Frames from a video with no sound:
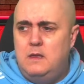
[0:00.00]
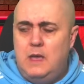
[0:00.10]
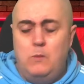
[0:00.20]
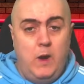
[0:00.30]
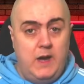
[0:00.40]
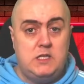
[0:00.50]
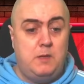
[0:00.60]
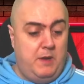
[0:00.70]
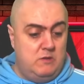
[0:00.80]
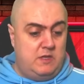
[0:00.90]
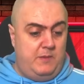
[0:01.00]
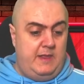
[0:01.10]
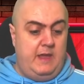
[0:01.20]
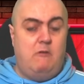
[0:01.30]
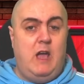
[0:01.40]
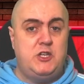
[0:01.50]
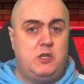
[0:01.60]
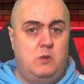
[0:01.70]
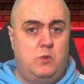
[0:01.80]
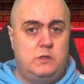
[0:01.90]
And we're supposed to be the
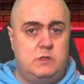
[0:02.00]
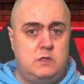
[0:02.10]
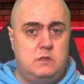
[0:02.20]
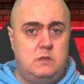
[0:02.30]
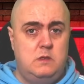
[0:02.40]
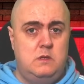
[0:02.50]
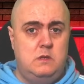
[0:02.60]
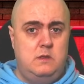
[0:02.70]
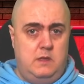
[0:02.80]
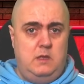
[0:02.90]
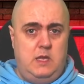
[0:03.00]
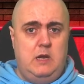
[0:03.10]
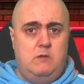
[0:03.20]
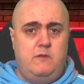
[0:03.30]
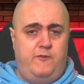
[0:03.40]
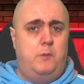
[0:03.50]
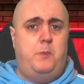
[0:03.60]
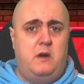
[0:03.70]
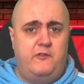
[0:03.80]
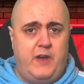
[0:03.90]
irrational ones. The, you know, the
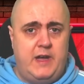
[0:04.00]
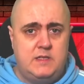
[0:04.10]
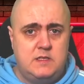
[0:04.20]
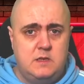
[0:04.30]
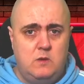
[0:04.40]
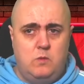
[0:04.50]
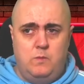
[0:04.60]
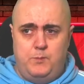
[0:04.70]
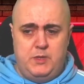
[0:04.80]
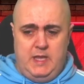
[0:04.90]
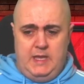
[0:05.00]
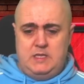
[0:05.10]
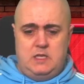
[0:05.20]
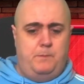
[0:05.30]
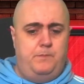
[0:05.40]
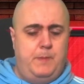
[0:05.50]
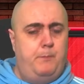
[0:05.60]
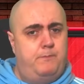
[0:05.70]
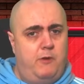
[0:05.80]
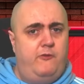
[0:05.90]
football fans. But these are the, the
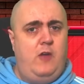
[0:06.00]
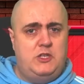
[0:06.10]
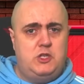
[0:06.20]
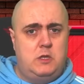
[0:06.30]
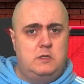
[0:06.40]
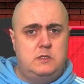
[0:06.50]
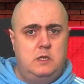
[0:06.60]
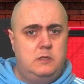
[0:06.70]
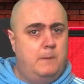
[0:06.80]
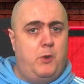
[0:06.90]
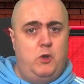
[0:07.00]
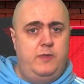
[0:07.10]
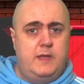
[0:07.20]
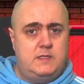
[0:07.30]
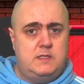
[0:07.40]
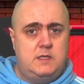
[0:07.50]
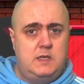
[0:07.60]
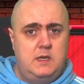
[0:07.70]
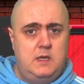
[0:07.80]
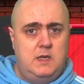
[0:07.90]
professionals, the pundits.
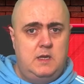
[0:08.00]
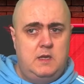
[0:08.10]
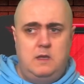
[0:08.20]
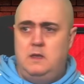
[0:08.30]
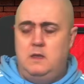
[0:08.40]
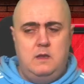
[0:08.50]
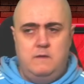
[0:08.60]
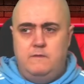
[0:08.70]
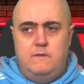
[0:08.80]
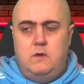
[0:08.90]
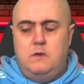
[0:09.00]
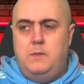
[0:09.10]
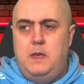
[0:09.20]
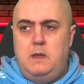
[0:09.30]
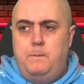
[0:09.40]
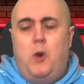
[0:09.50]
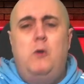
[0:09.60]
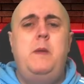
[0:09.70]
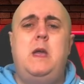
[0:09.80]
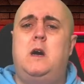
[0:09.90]
Fuck me.
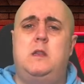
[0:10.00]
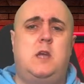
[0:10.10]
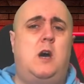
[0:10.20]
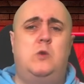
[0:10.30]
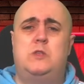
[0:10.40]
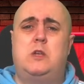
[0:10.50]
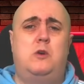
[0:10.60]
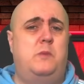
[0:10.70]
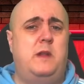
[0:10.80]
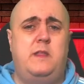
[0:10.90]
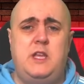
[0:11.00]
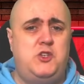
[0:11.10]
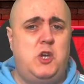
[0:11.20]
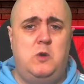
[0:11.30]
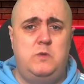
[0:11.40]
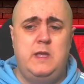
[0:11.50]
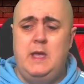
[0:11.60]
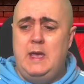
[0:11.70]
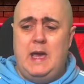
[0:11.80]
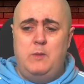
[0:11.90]
Put me on to host a couple of these shows.
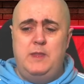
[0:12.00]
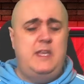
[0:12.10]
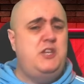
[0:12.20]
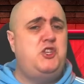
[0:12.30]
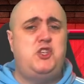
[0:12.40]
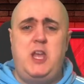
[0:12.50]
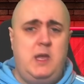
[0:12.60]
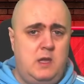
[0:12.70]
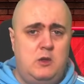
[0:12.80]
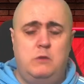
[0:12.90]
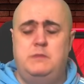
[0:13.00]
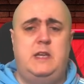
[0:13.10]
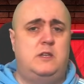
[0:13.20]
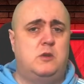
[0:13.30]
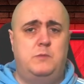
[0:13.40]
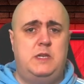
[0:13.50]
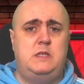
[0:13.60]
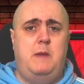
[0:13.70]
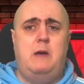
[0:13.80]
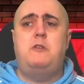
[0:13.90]
And when this shit comes out of
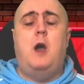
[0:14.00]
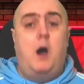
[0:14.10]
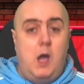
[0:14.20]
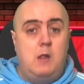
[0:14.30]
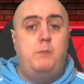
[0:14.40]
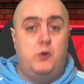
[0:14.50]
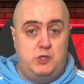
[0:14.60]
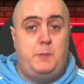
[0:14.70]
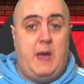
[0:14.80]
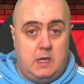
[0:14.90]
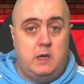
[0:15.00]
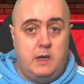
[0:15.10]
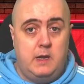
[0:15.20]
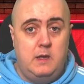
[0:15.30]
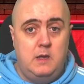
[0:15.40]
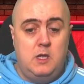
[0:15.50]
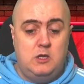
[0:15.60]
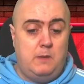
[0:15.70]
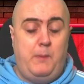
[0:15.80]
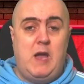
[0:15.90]
somebody's mouth, I'll push back on it.
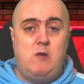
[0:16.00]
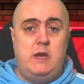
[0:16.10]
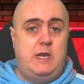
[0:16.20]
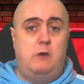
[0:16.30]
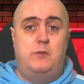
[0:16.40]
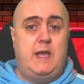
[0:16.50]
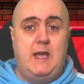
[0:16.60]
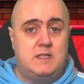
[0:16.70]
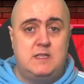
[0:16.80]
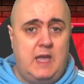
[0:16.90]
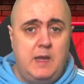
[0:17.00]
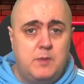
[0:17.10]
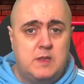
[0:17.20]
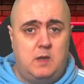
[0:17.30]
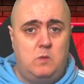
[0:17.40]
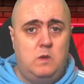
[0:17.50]
Because apparently nobody else is able to.